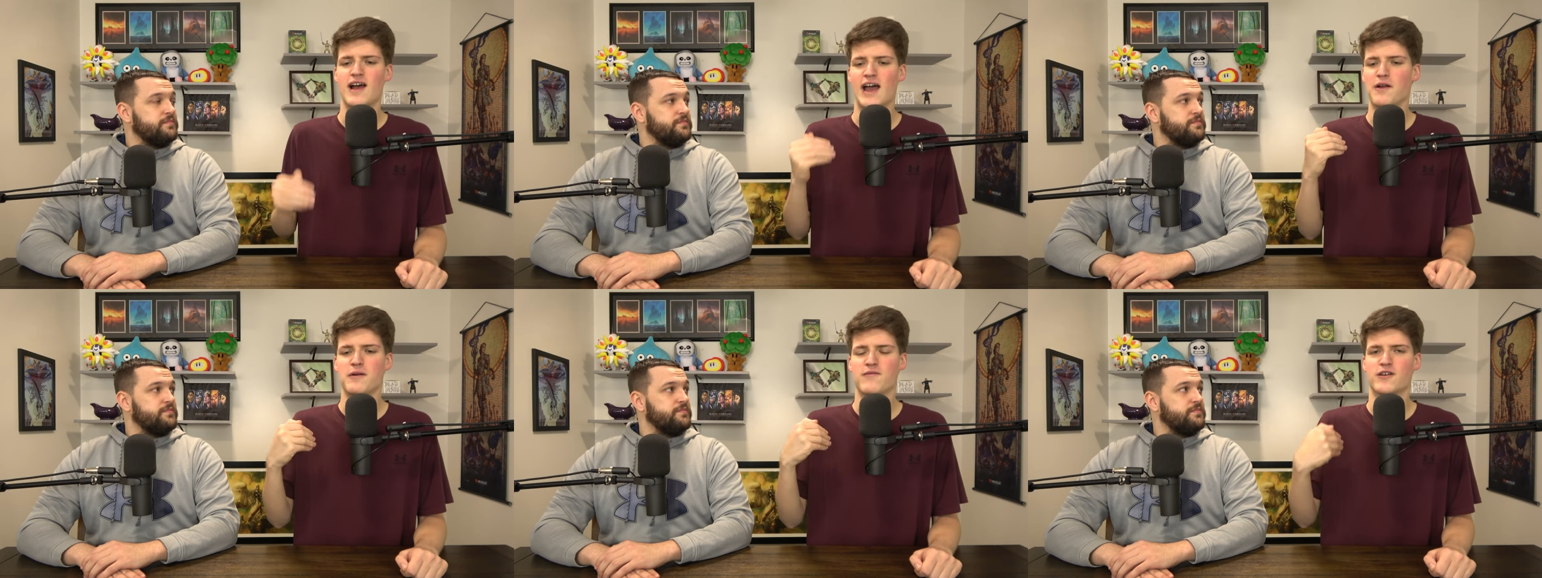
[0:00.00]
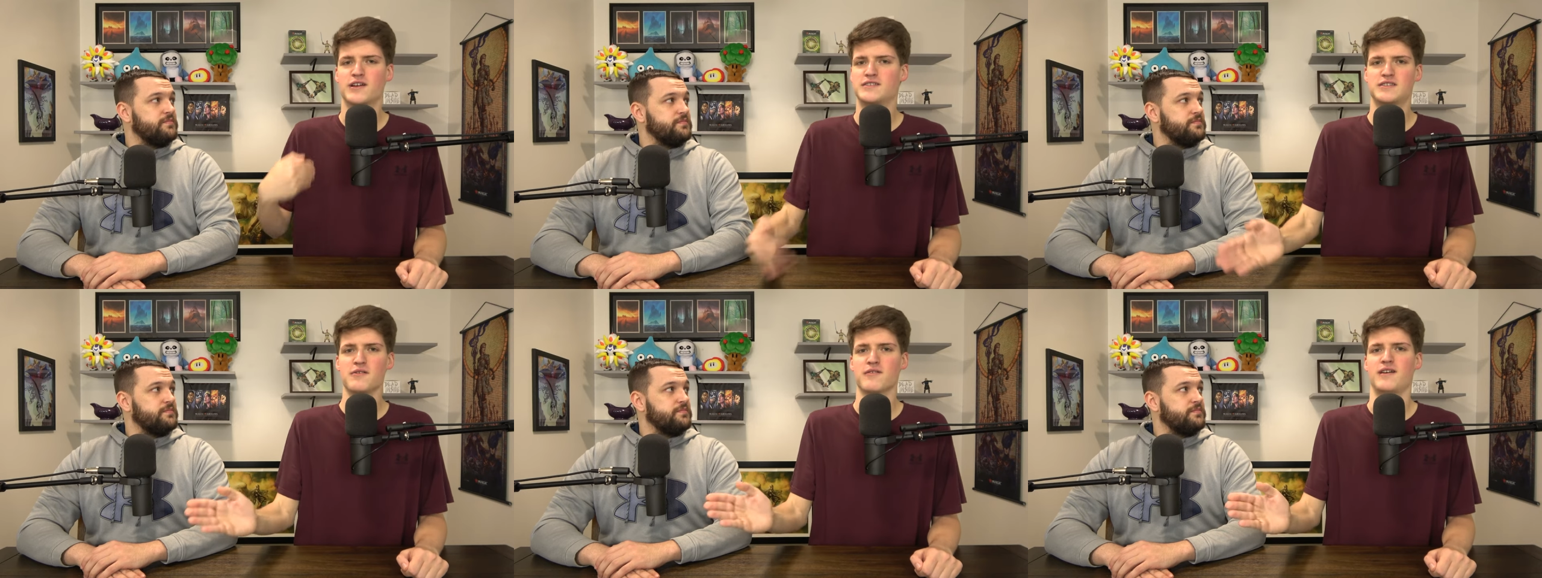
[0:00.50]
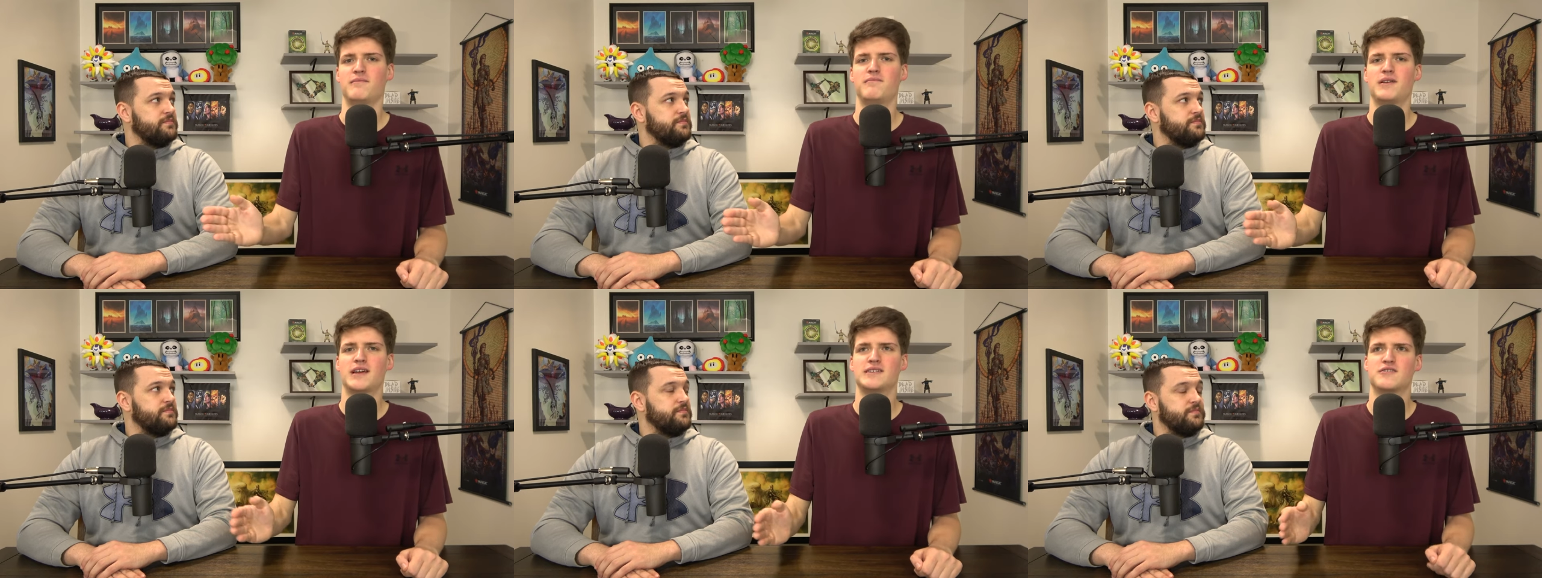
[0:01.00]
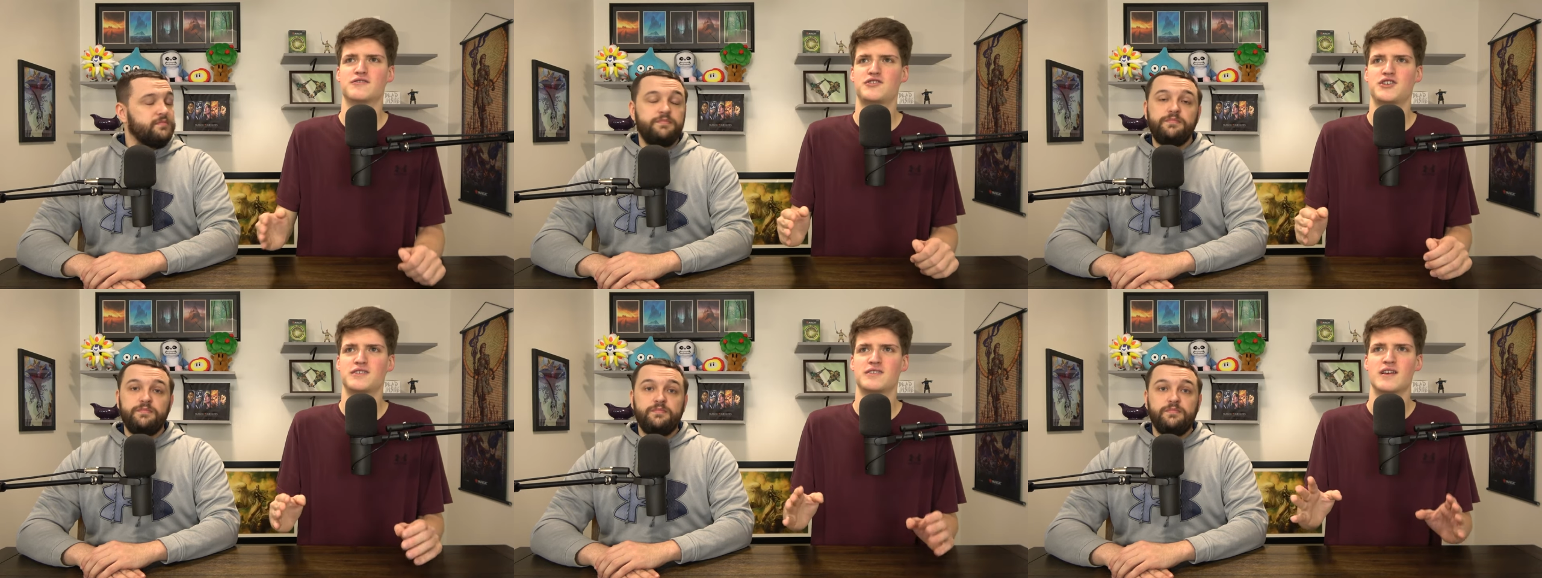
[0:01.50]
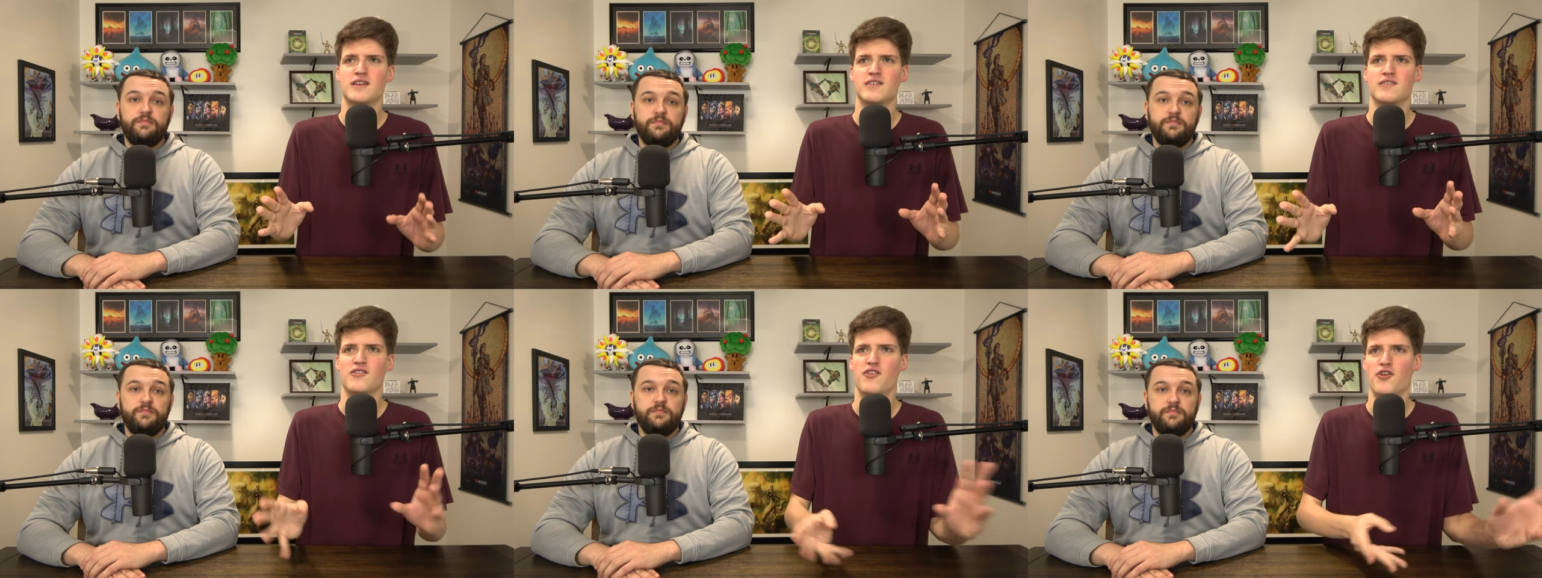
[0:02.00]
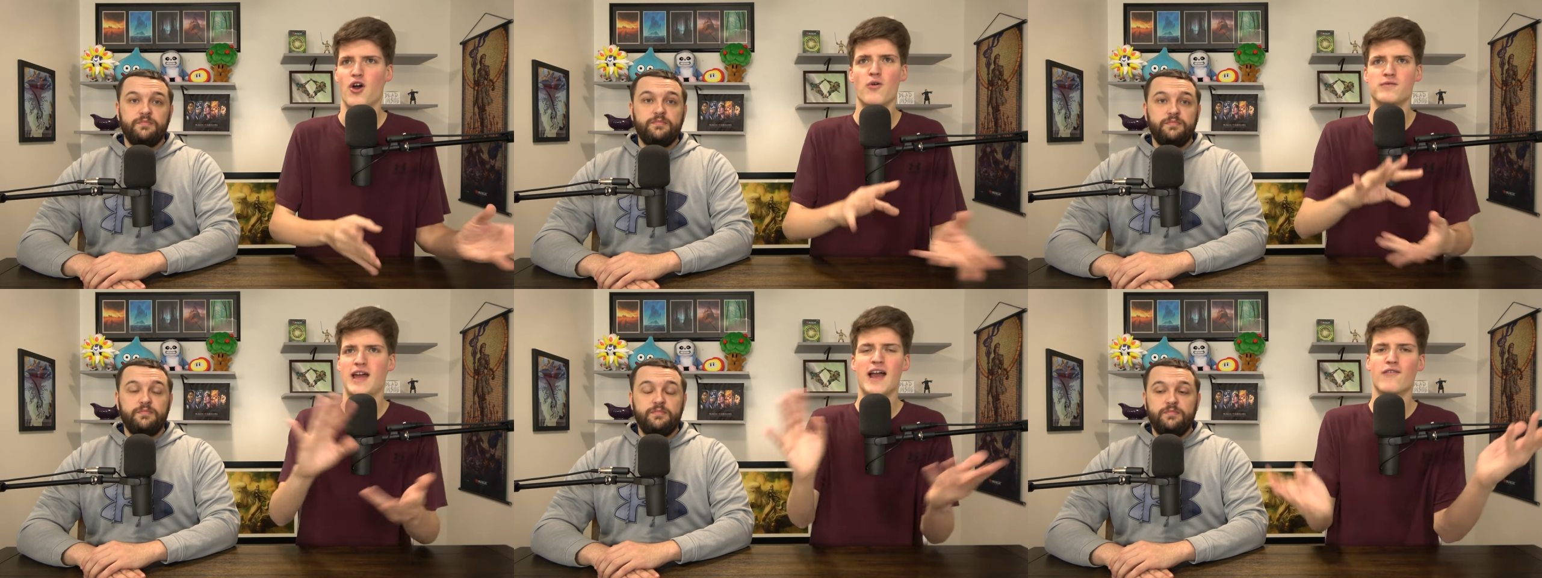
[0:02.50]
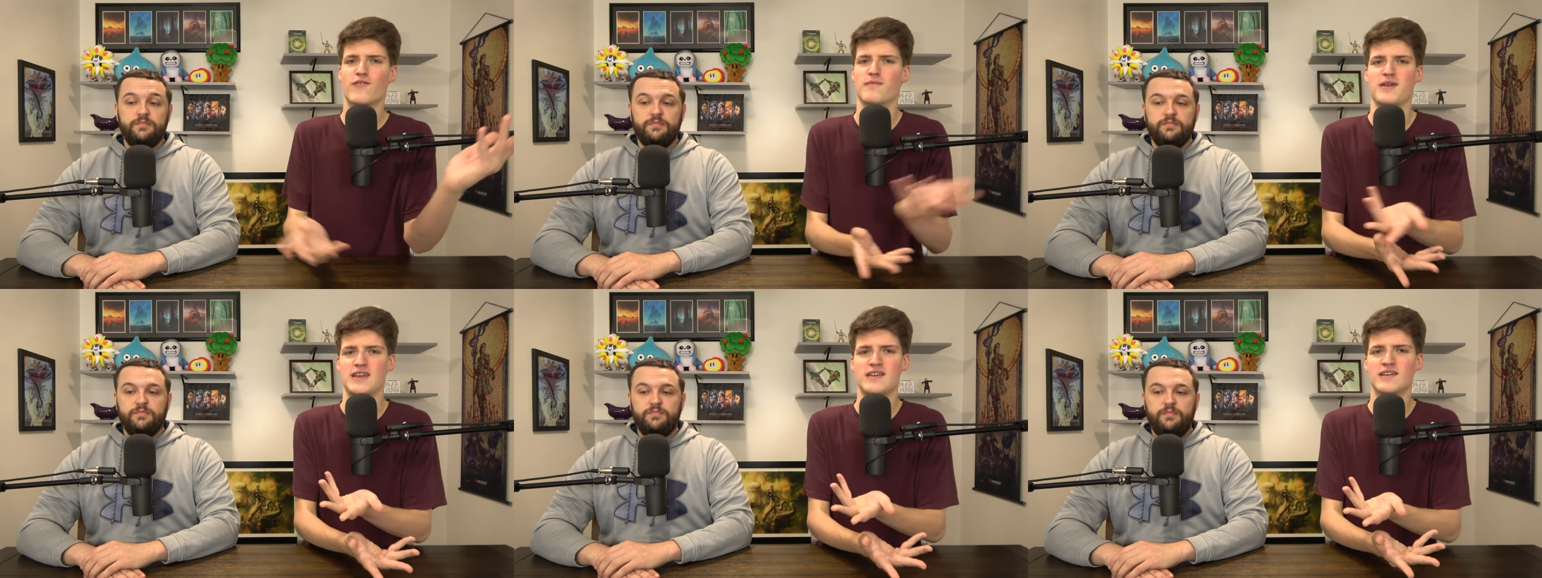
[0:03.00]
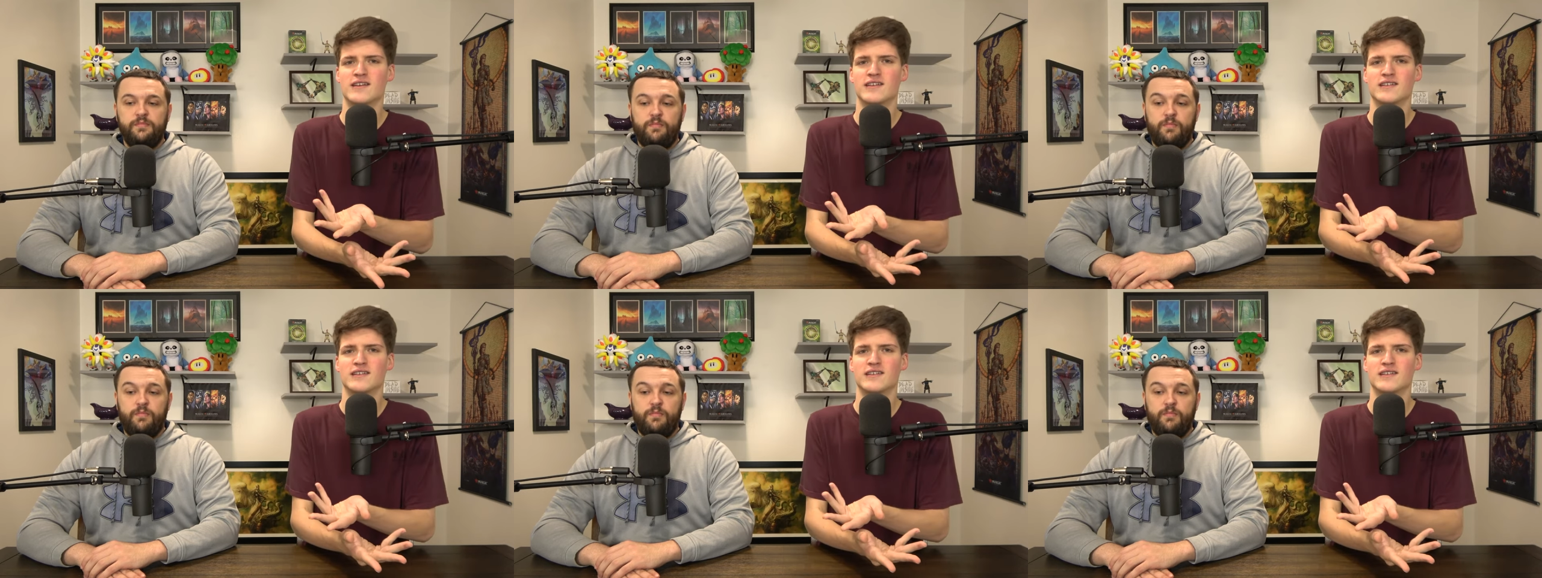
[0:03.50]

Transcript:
Speaker 1: i don't ever consider it because there's just no deck for me